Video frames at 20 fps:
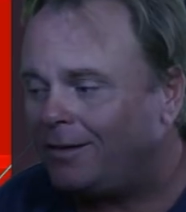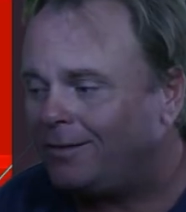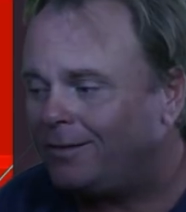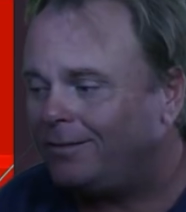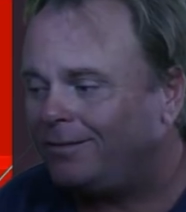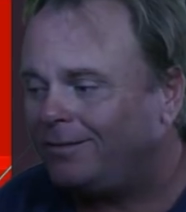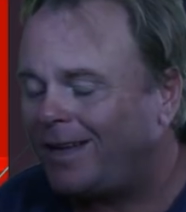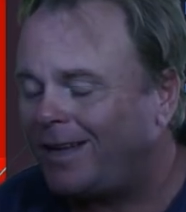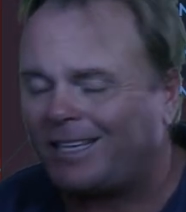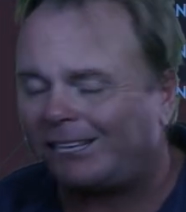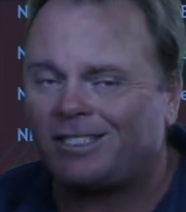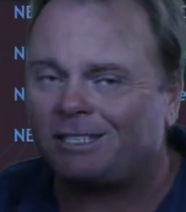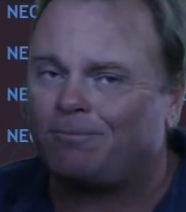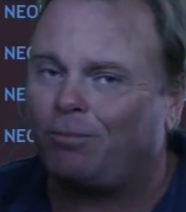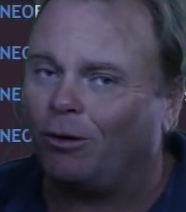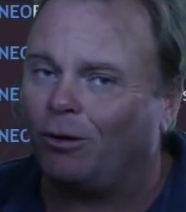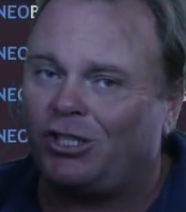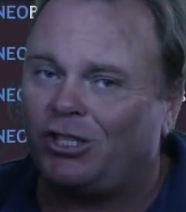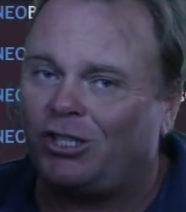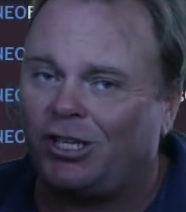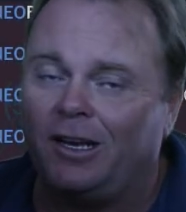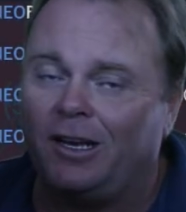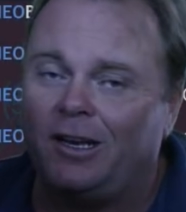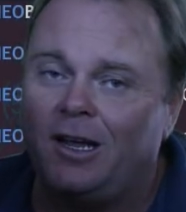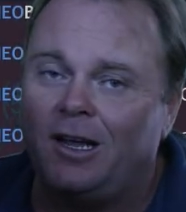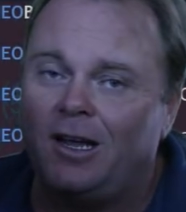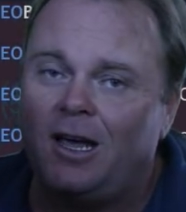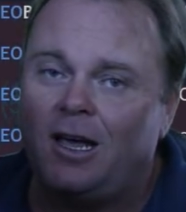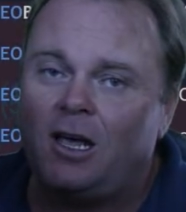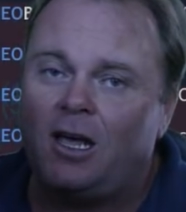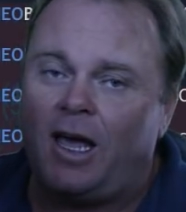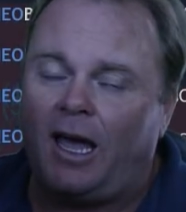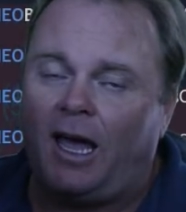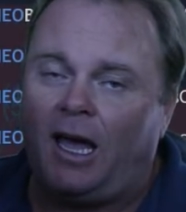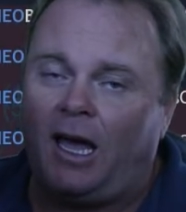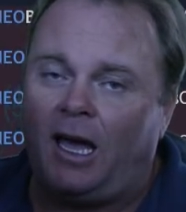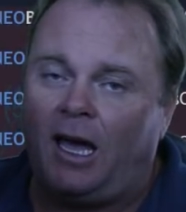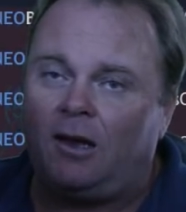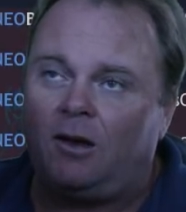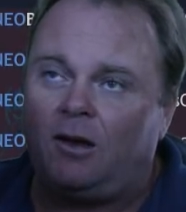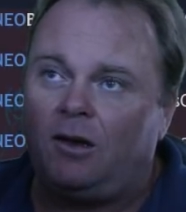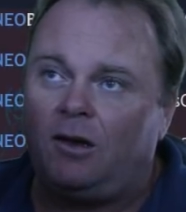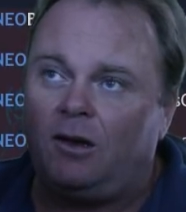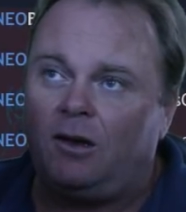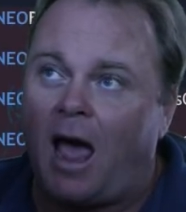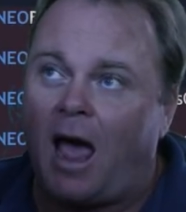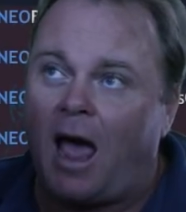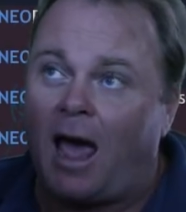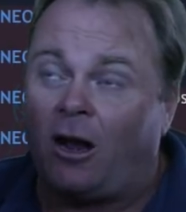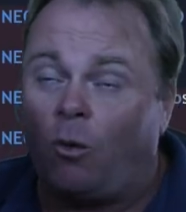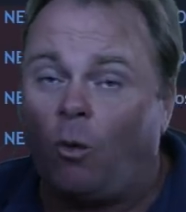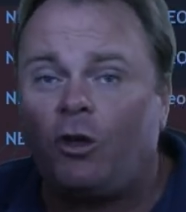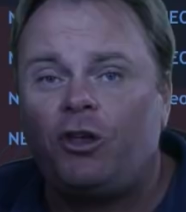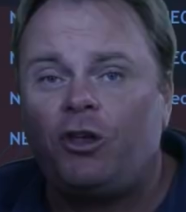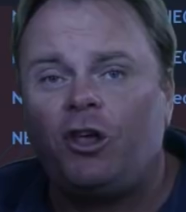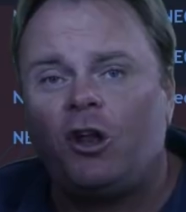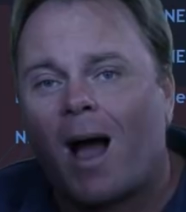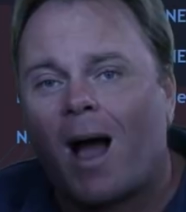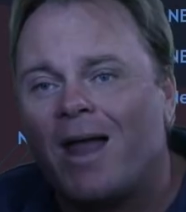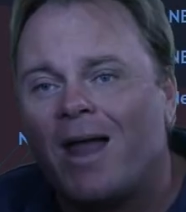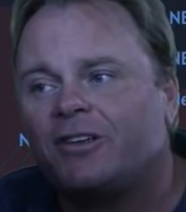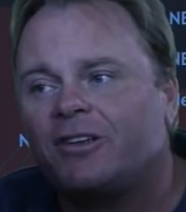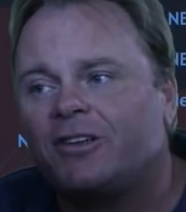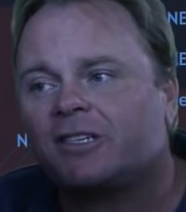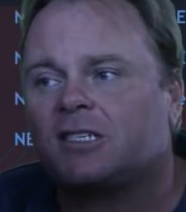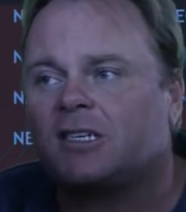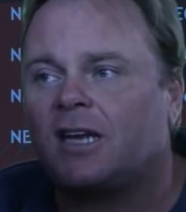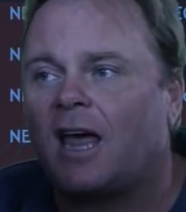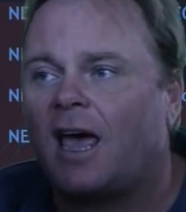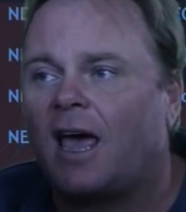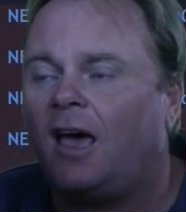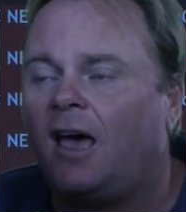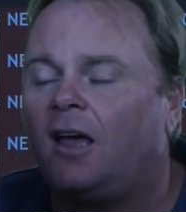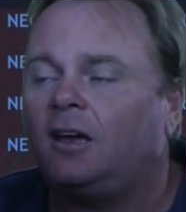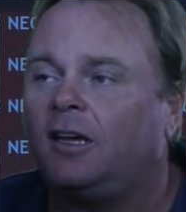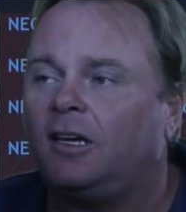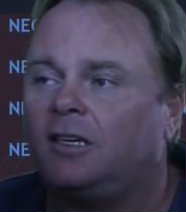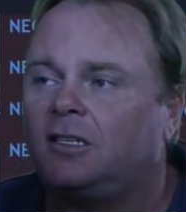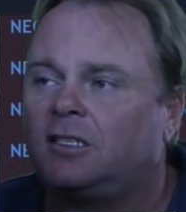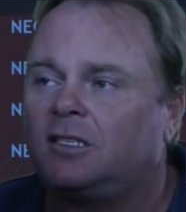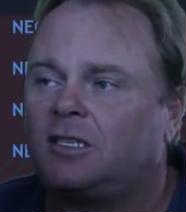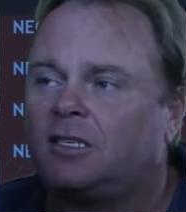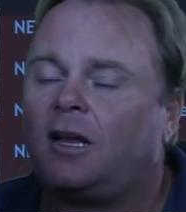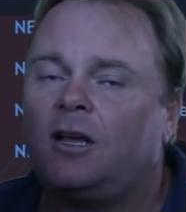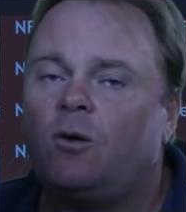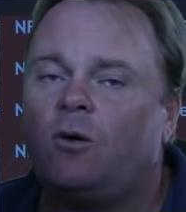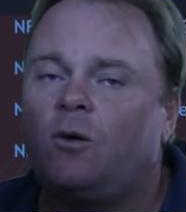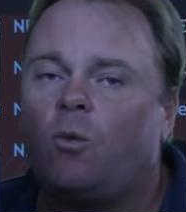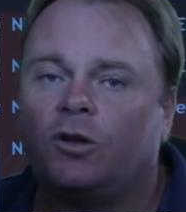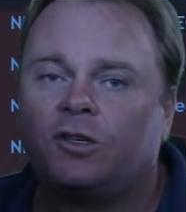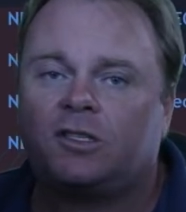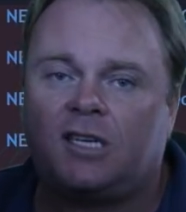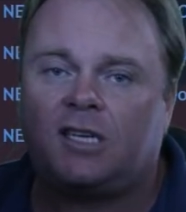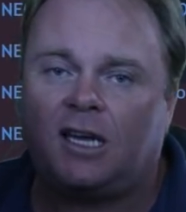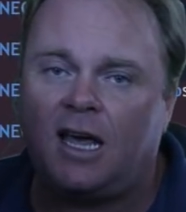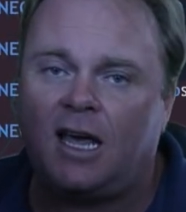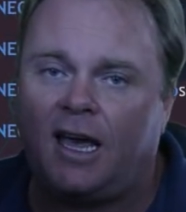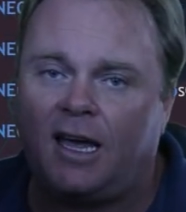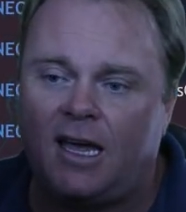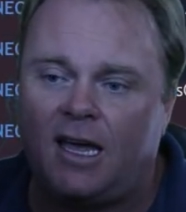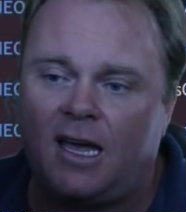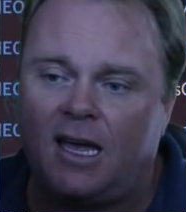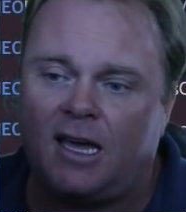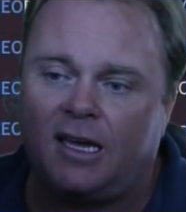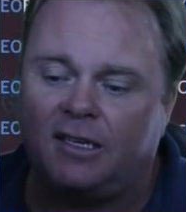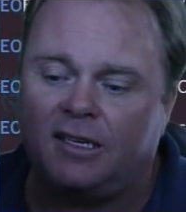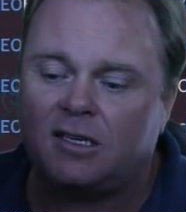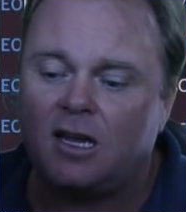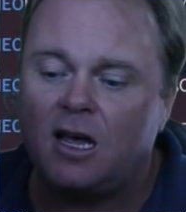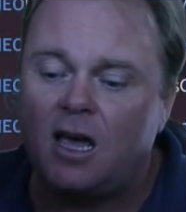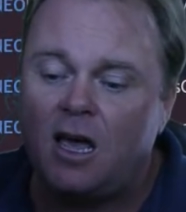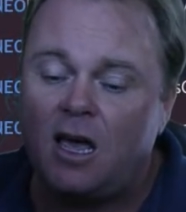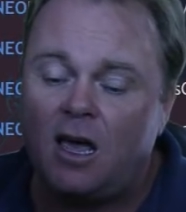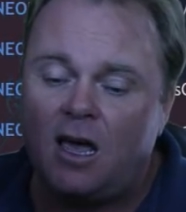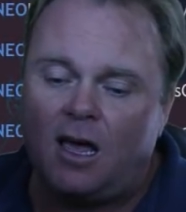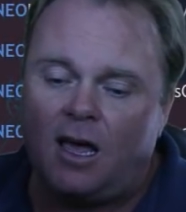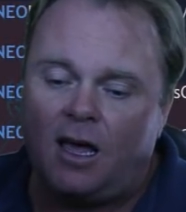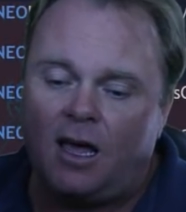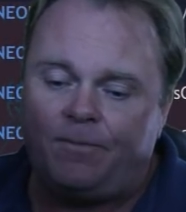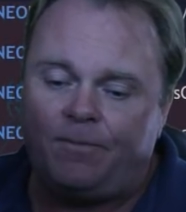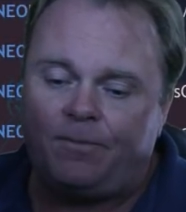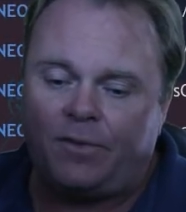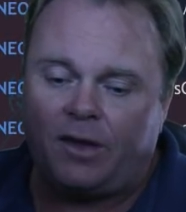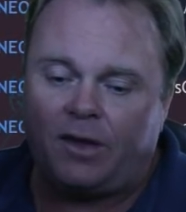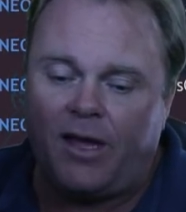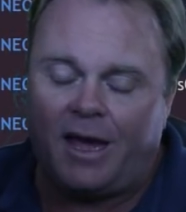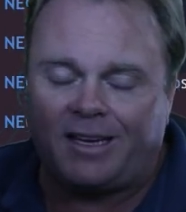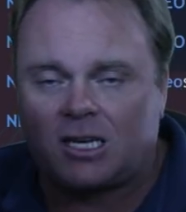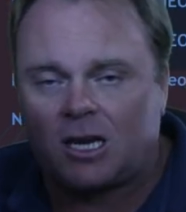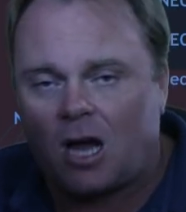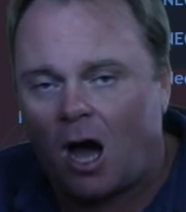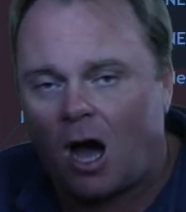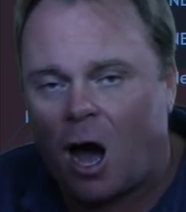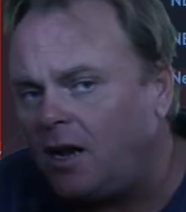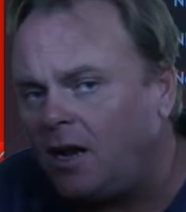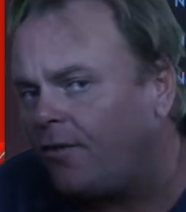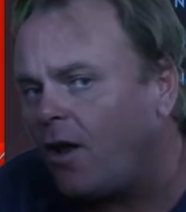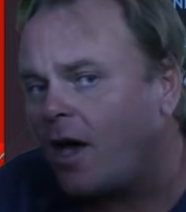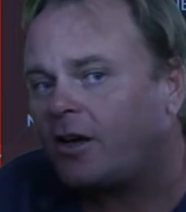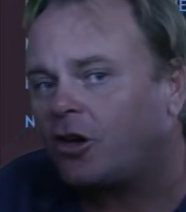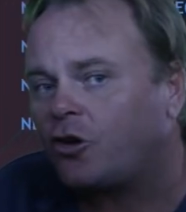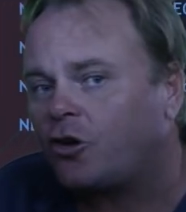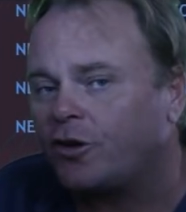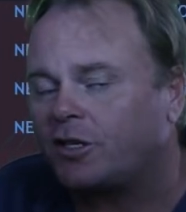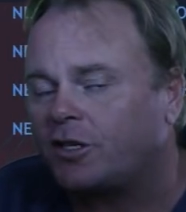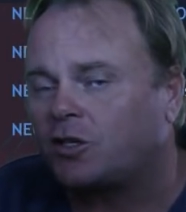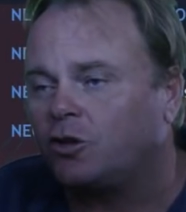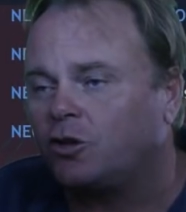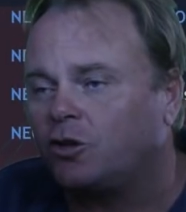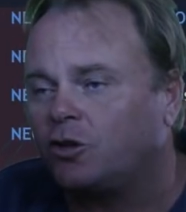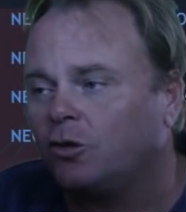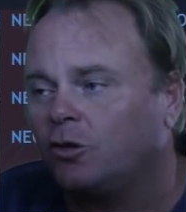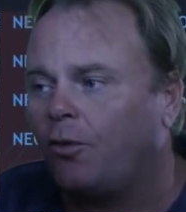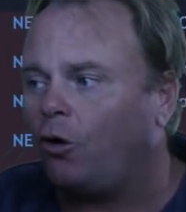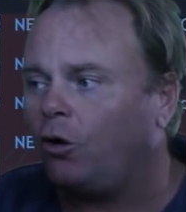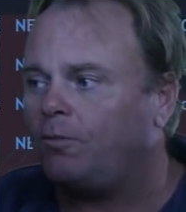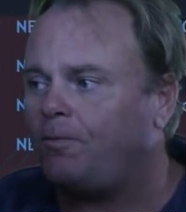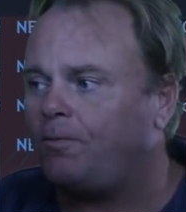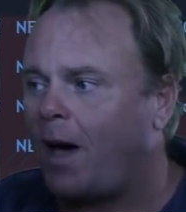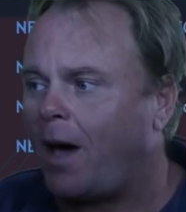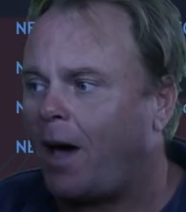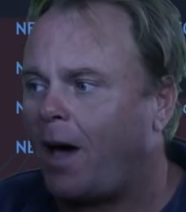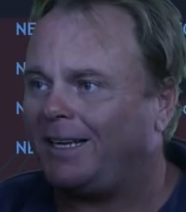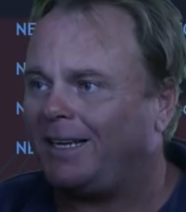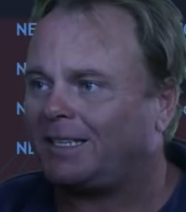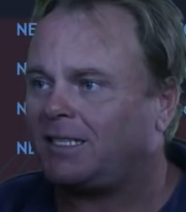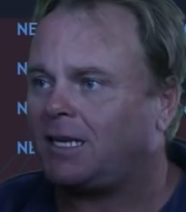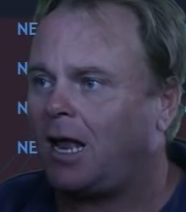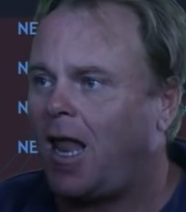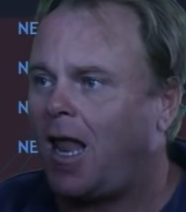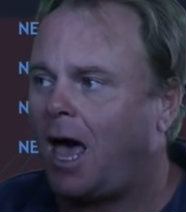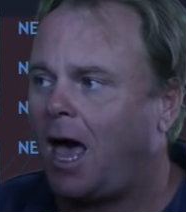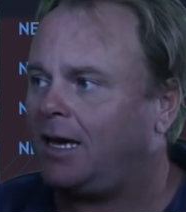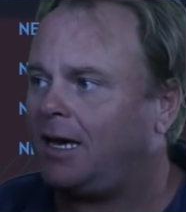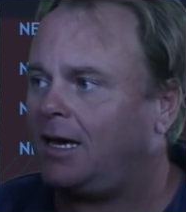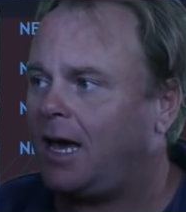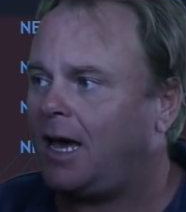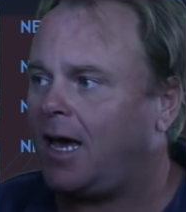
That's just bullshit. And I want you to understand exactly what TA is. It's kind of like a crystal ball, but it's like,